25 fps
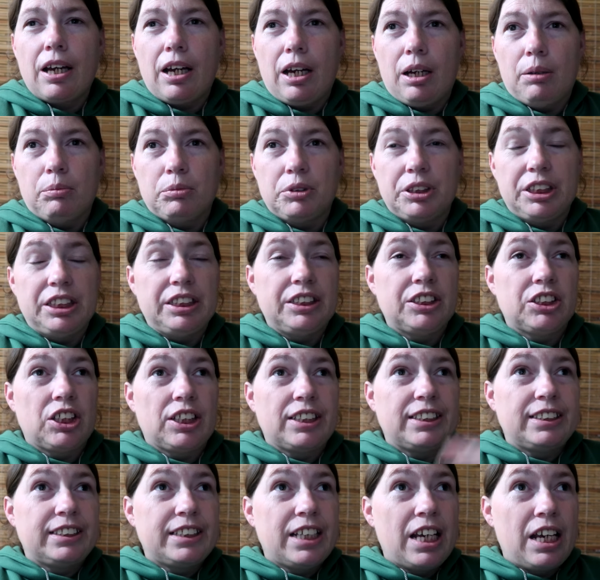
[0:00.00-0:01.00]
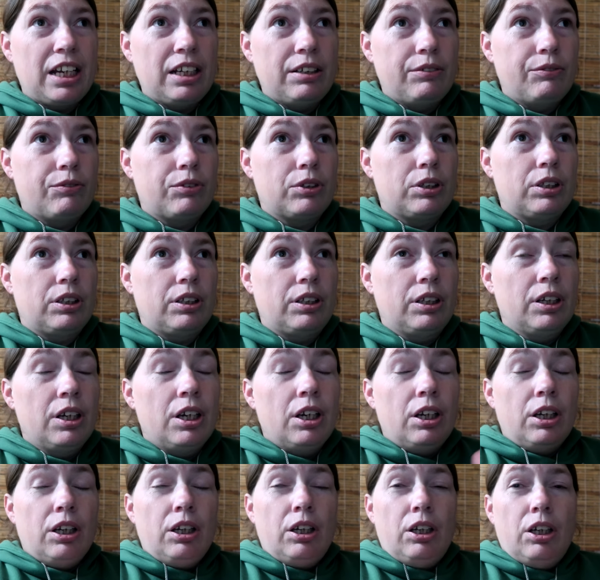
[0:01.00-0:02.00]
Um, need size ten for the
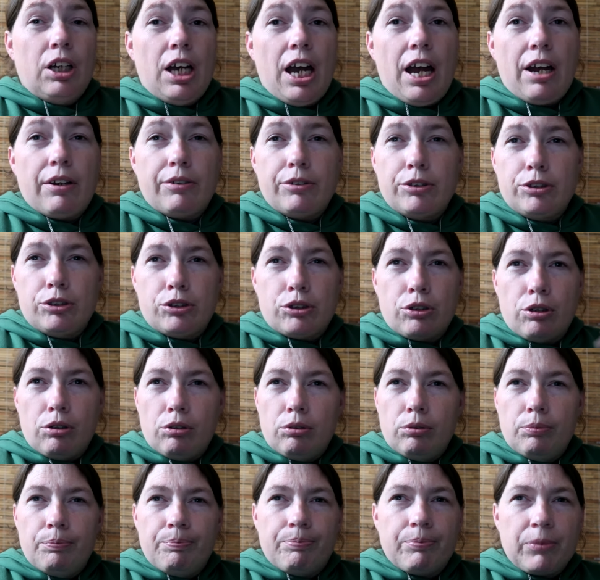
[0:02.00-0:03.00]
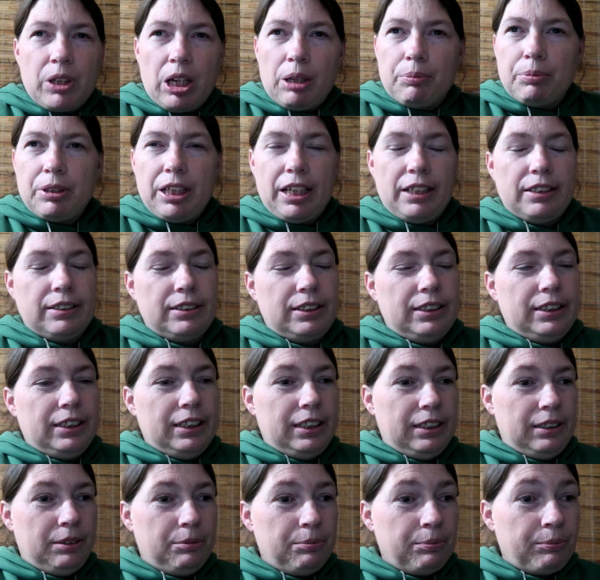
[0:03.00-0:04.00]
Harry and Joel, come get,
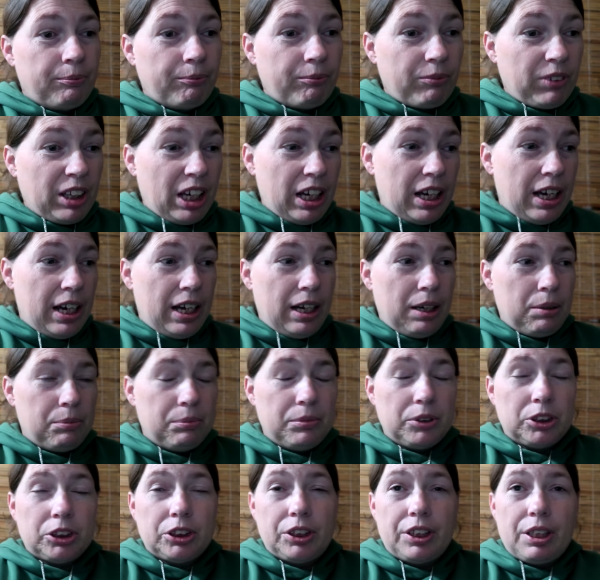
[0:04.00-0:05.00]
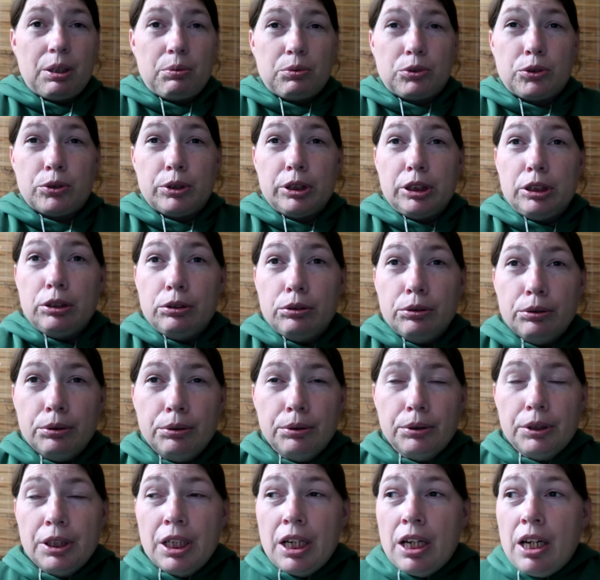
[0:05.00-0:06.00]
get it. Um, so that was really
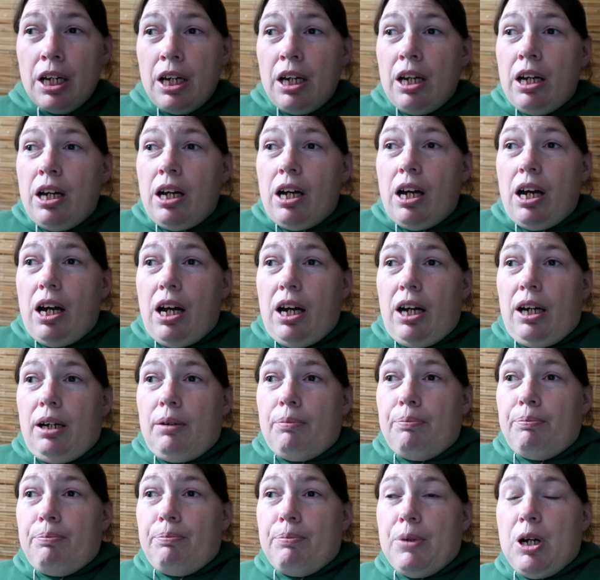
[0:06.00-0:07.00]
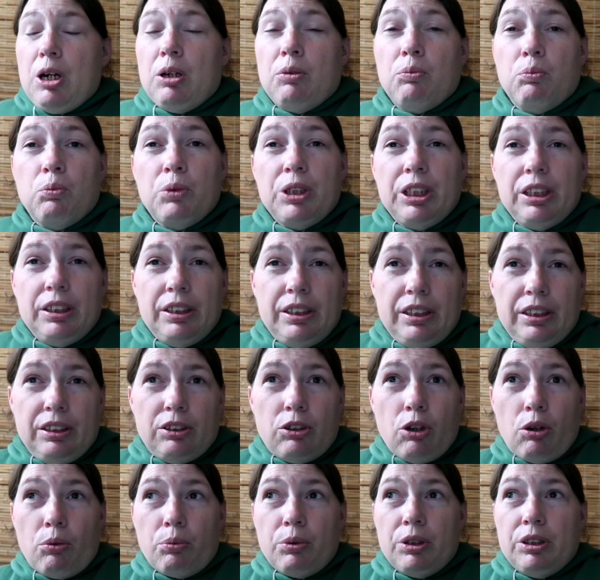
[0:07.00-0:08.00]
good. Um, we
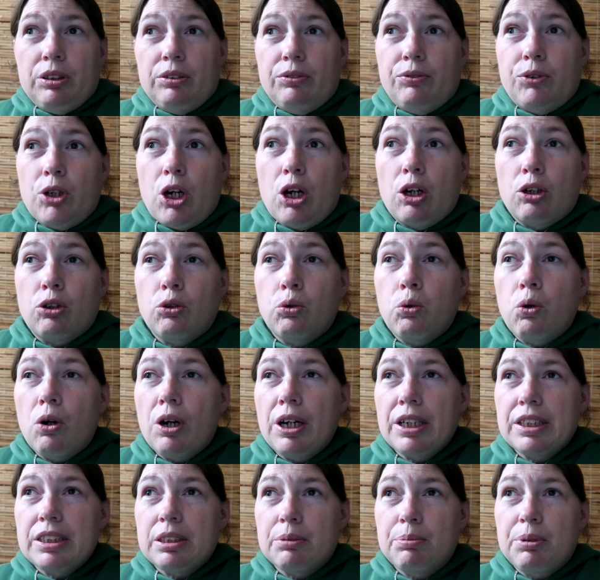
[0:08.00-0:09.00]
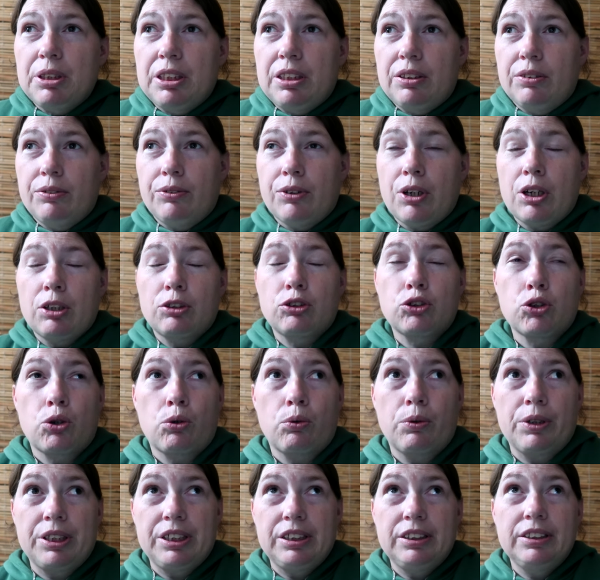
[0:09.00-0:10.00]
got rid of quite a bit of
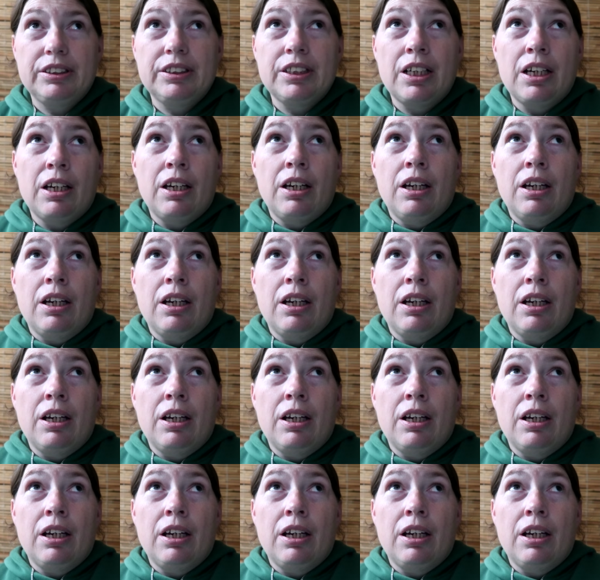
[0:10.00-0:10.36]
toys.